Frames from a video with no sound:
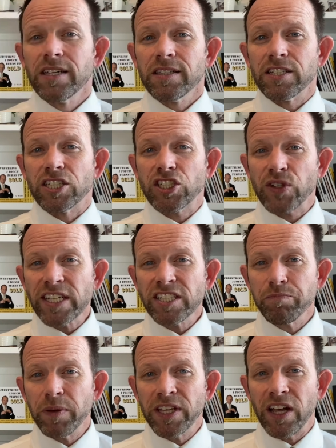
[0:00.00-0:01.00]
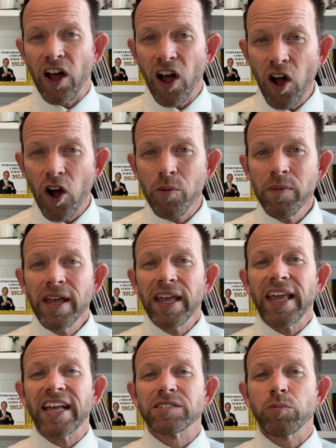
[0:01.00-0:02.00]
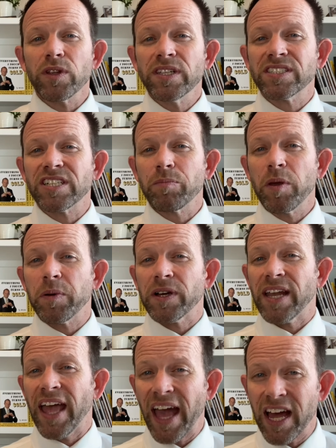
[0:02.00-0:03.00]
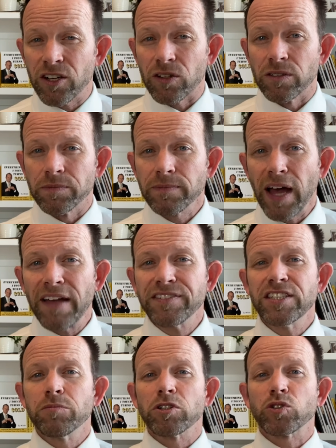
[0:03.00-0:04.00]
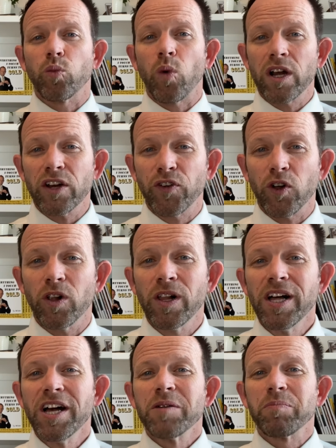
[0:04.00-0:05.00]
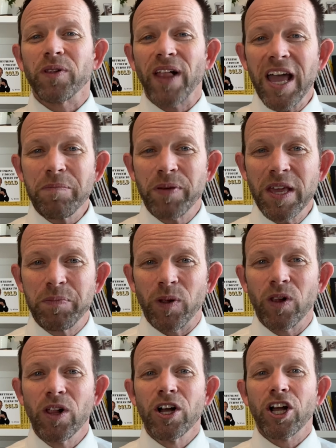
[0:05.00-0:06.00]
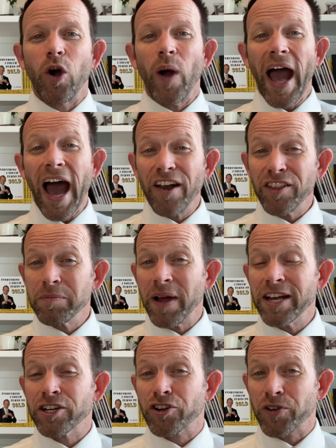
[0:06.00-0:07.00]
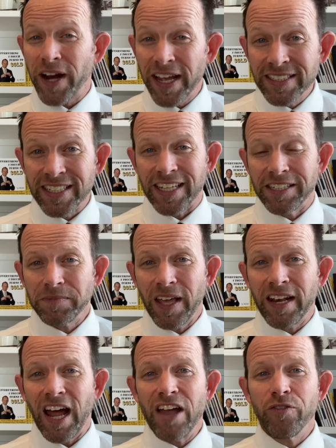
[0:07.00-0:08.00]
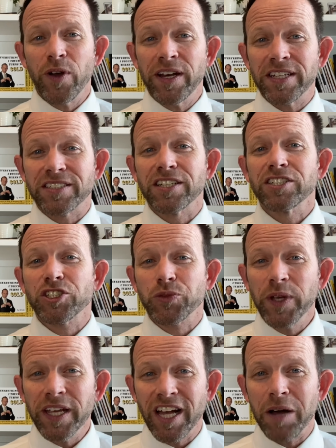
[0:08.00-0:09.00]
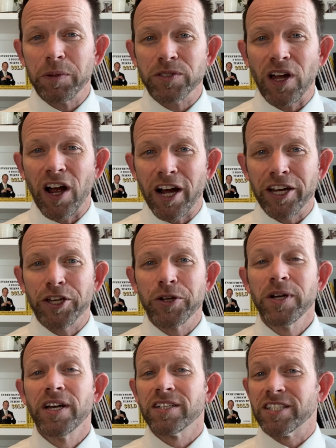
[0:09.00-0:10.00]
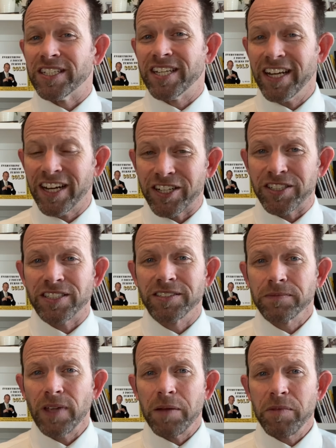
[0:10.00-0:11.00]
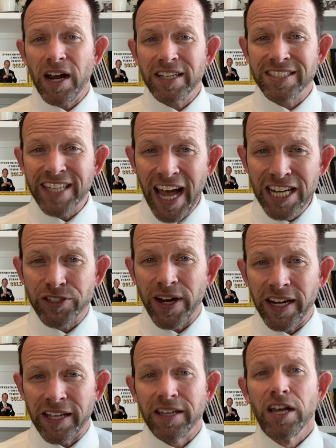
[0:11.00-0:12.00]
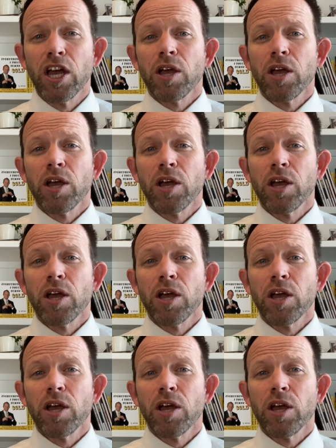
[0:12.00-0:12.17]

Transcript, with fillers: The stress of building a home is more than some people can handle. I've seen the most wonderful, polite people go out of their mind crazy, and I've witnessed sweet couples argue to tears. I'm not exaggerating.